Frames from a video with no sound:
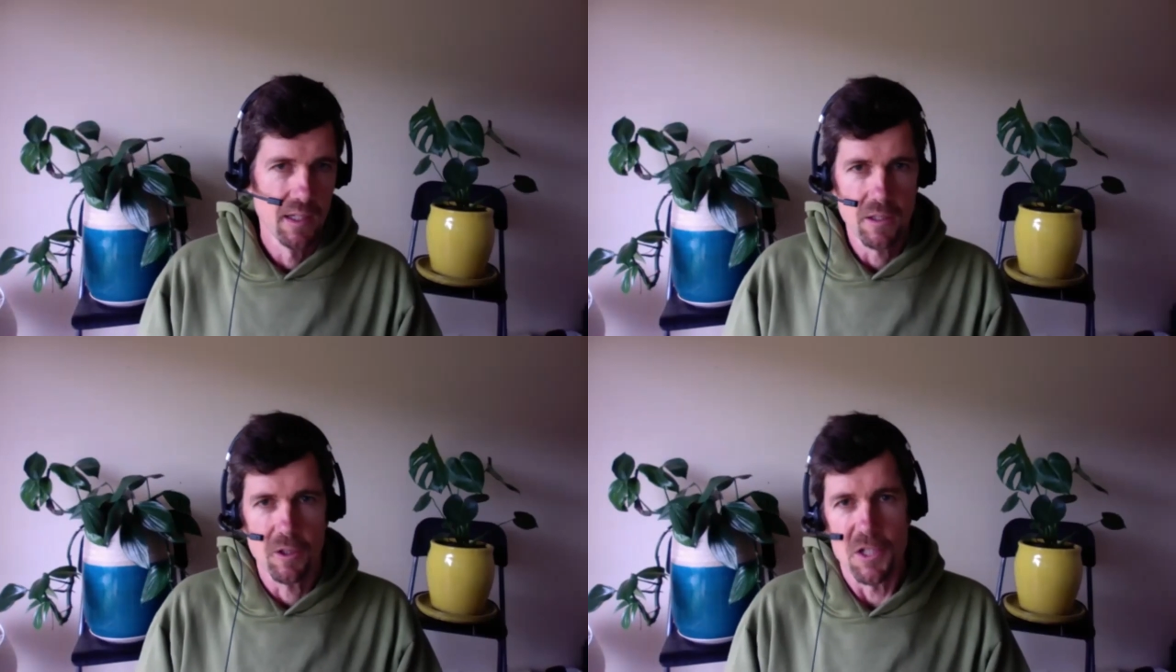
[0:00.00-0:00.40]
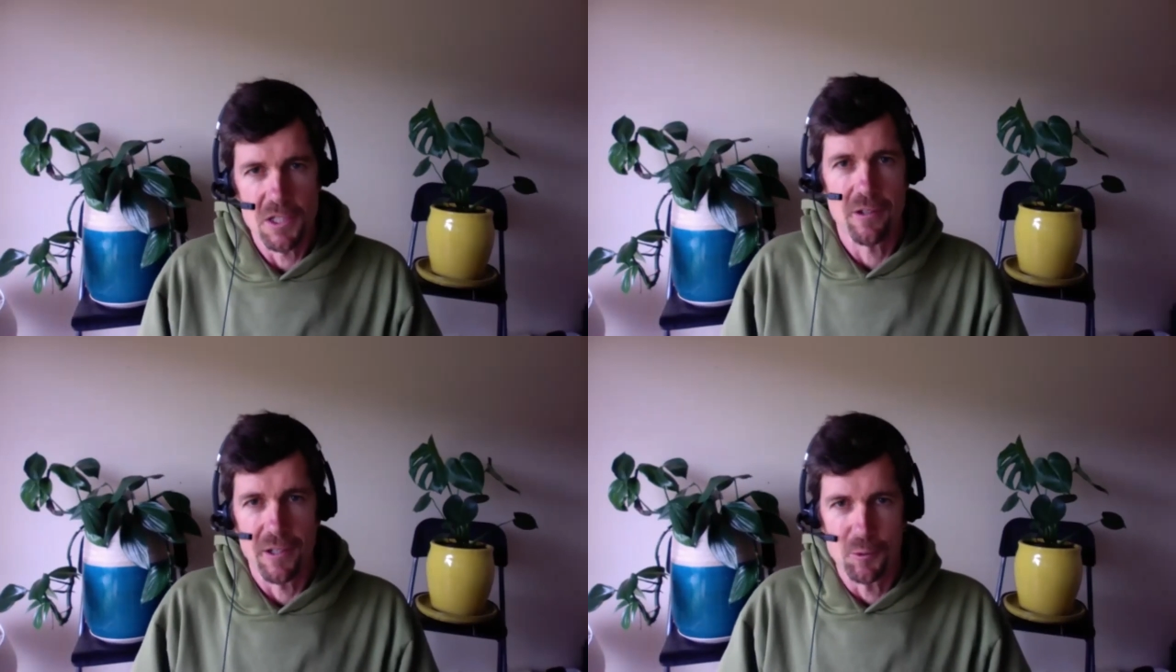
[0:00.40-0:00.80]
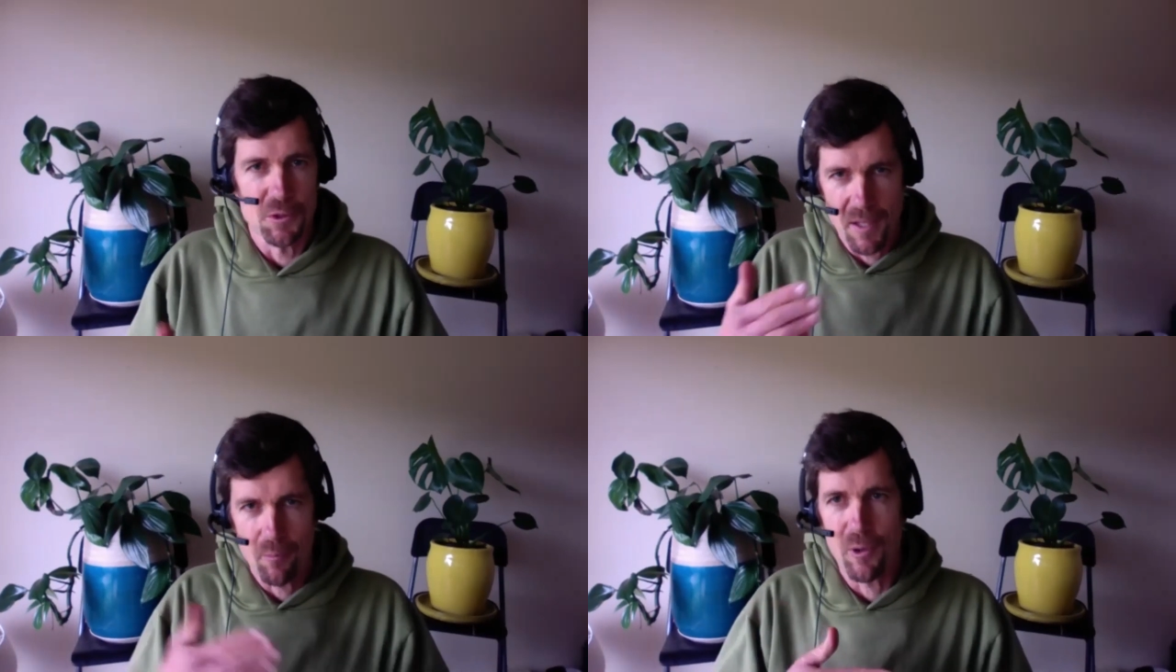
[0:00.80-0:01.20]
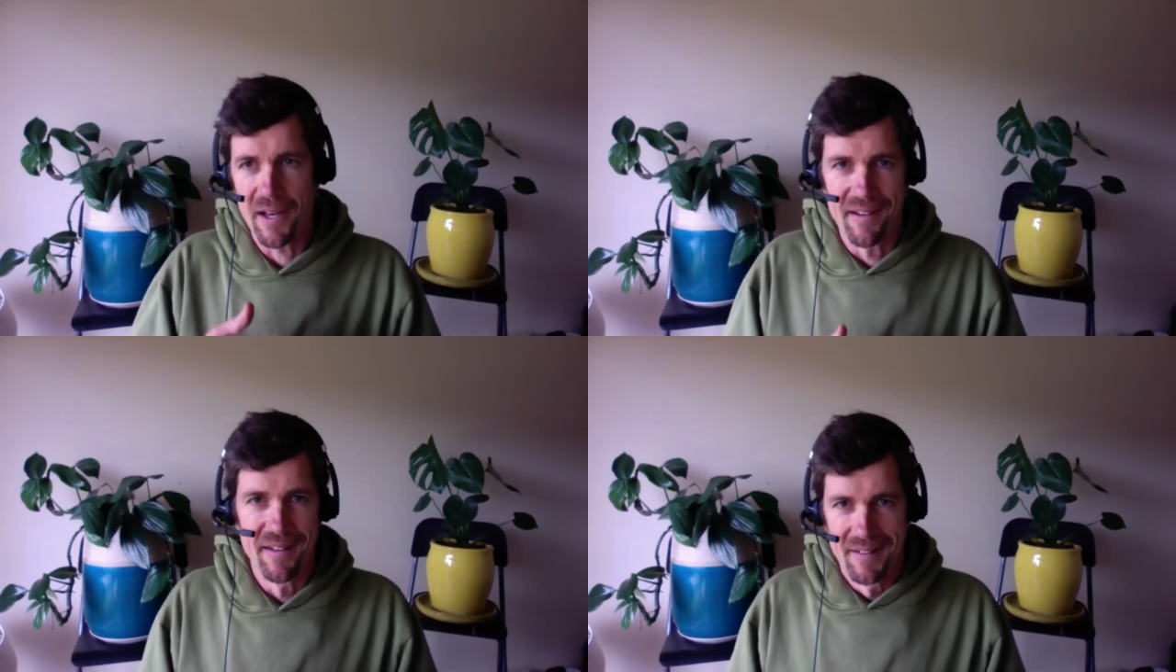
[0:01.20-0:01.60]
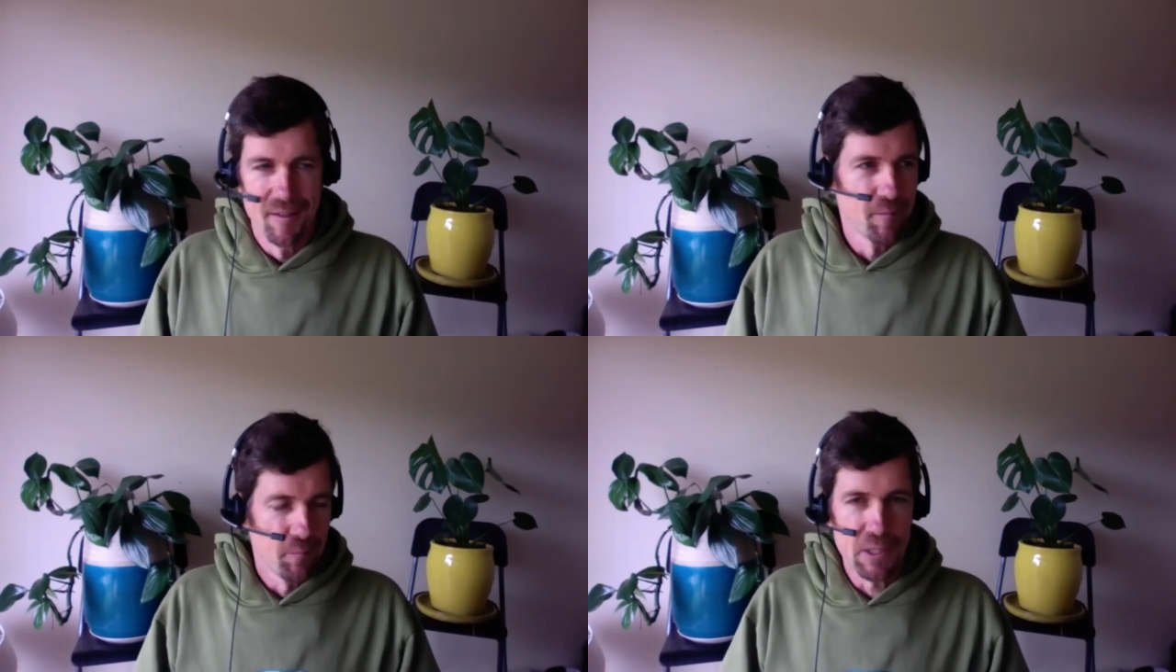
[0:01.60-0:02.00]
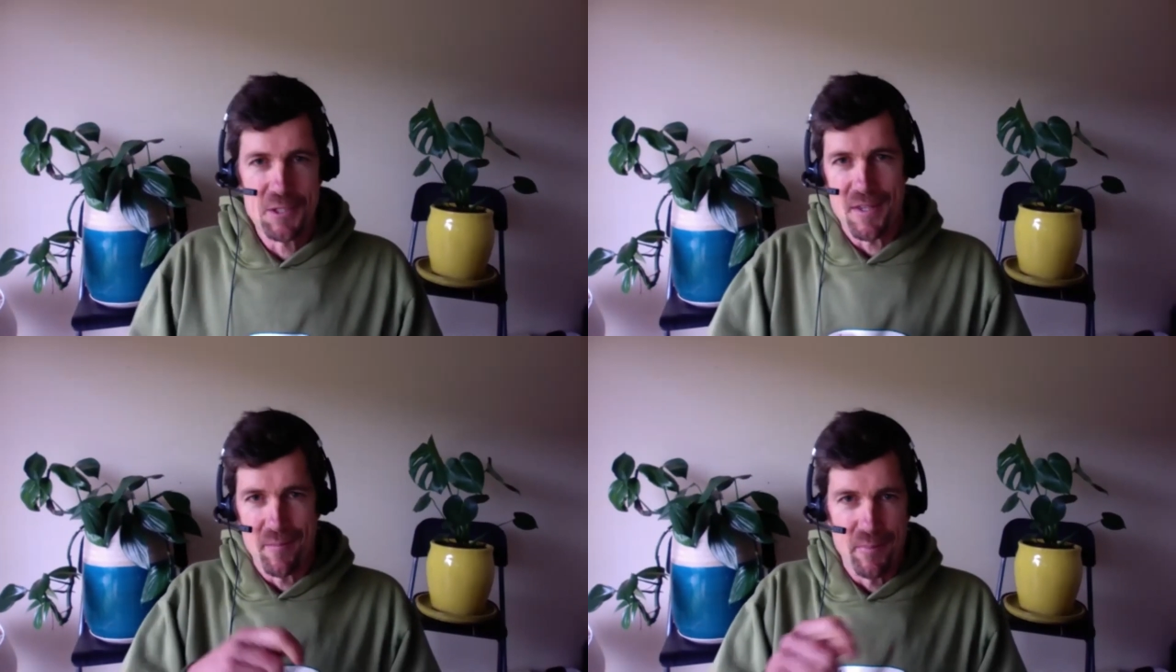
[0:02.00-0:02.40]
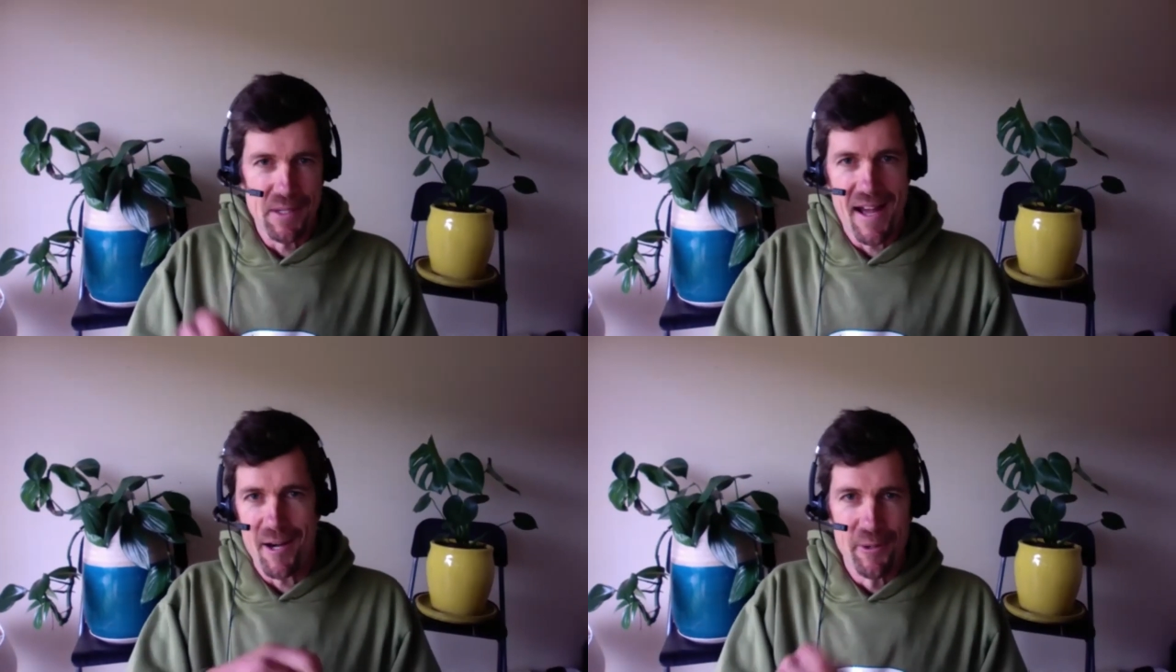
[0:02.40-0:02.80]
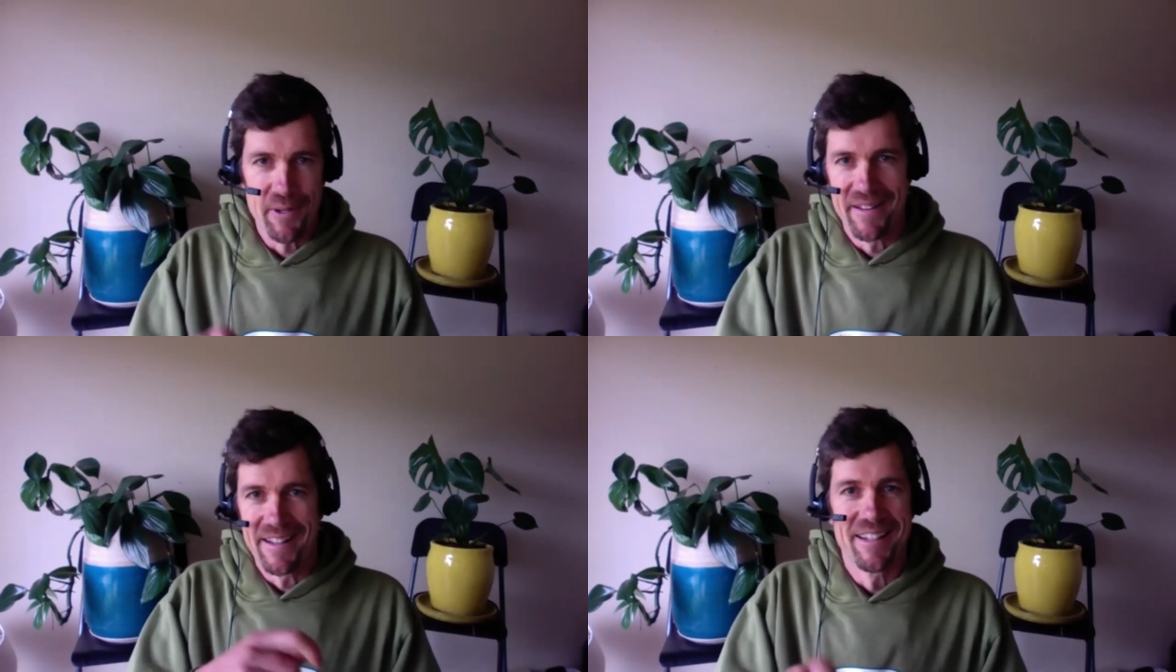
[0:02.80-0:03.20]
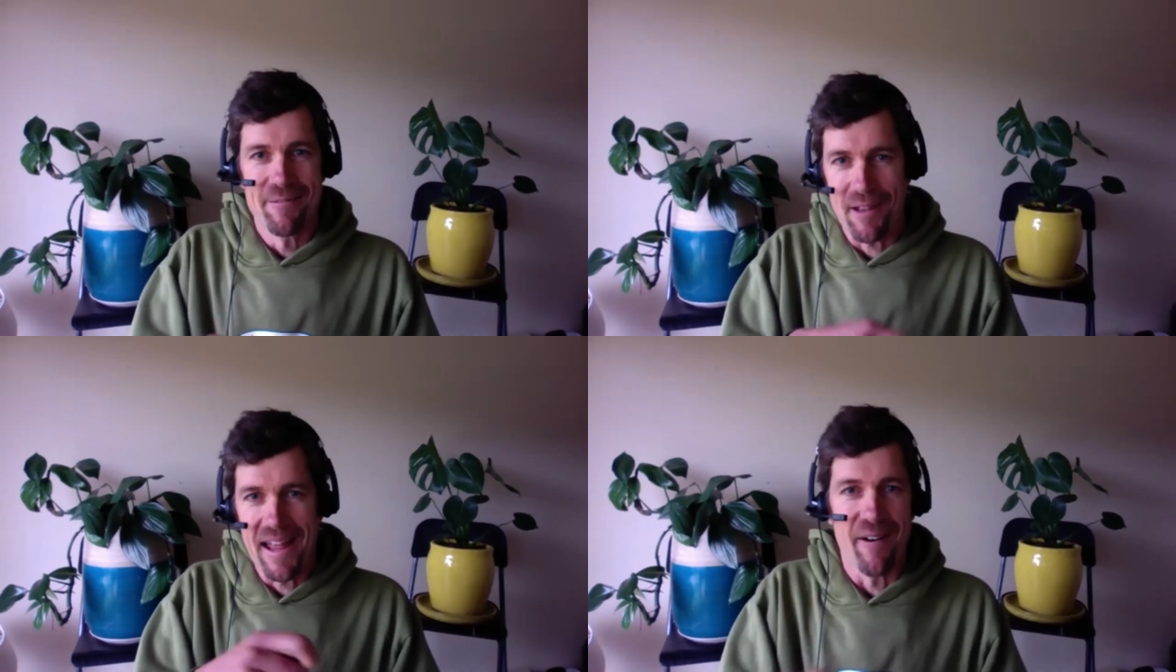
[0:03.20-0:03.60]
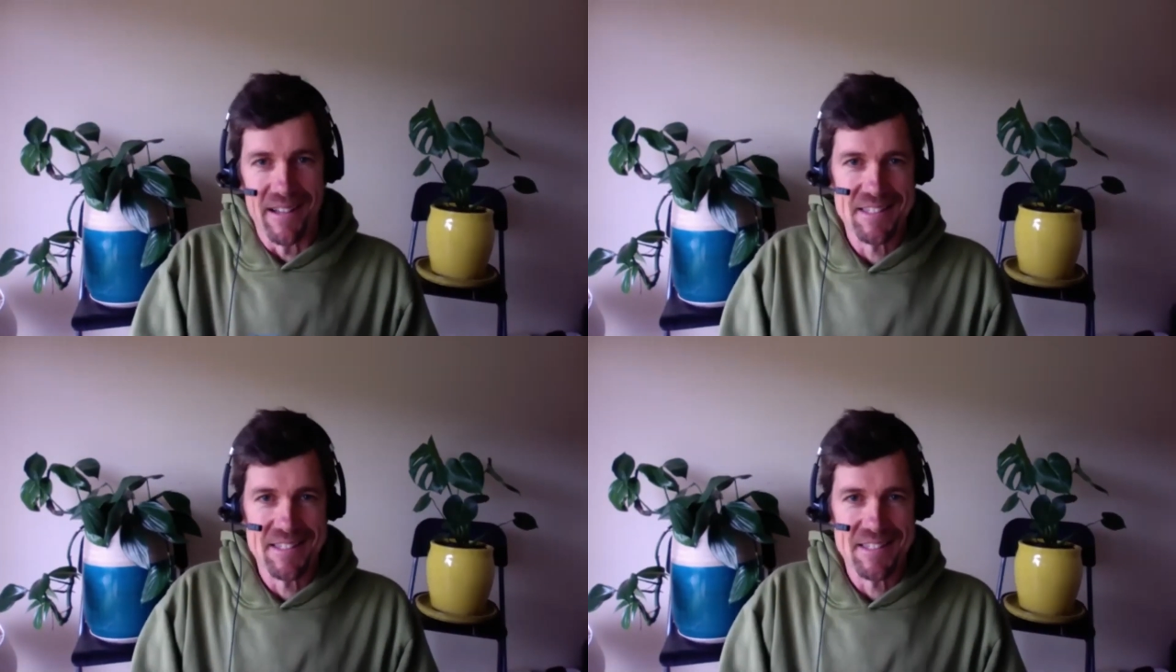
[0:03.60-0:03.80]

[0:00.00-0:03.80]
You know, just like, or step one, mix the banana and the flour.